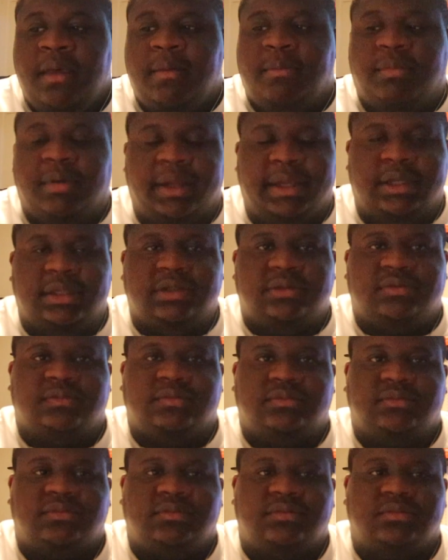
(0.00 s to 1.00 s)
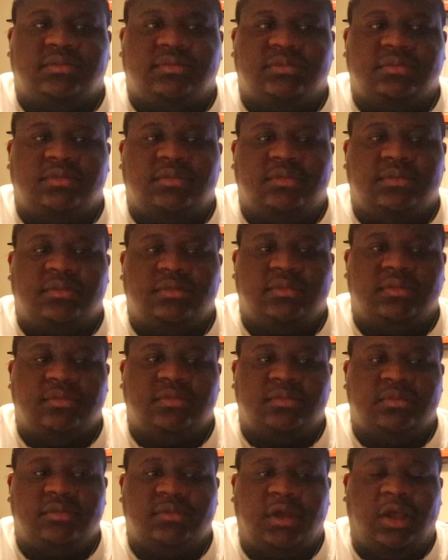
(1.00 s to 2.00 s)
But
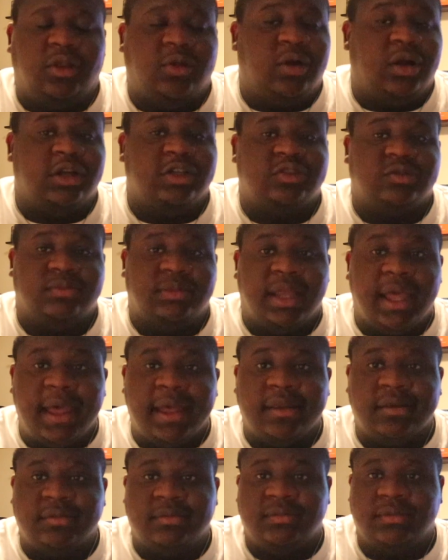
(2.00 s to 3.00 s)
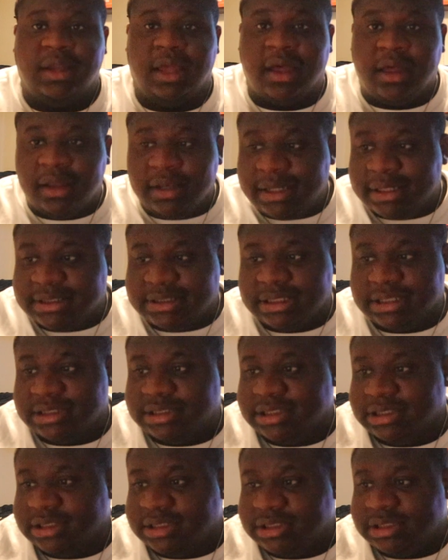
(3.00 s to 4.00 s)
otherwise from that, the Hyundai
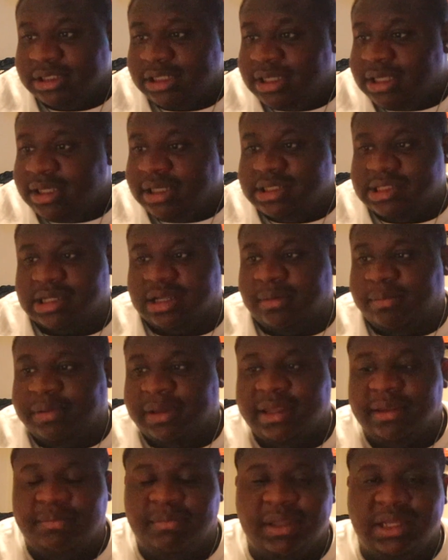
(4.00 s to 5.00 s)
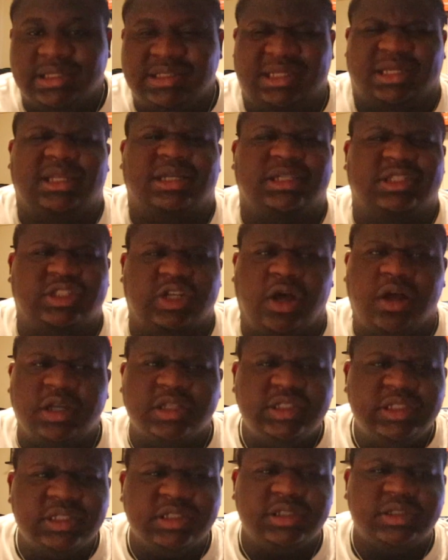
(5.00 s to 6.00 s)
Genesis is a complete beast. The
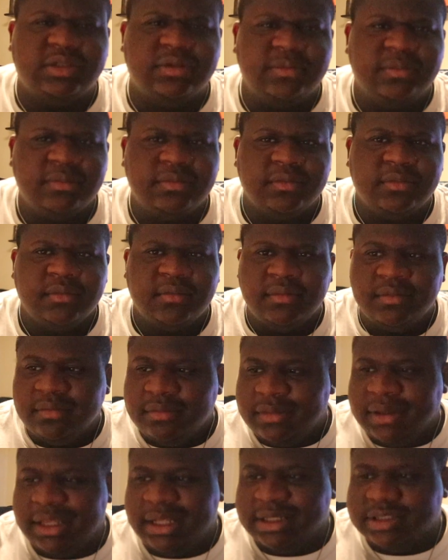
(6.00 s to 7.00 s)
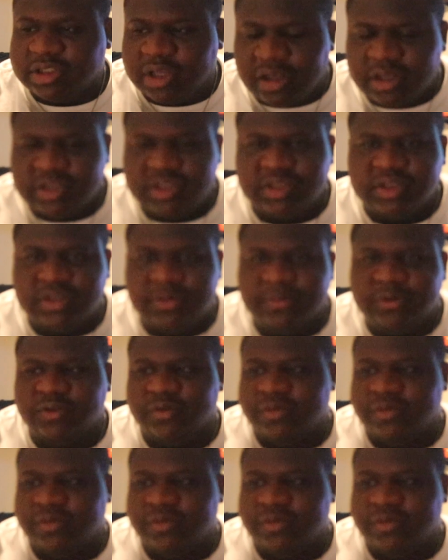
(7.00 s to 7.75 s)
exhaust system is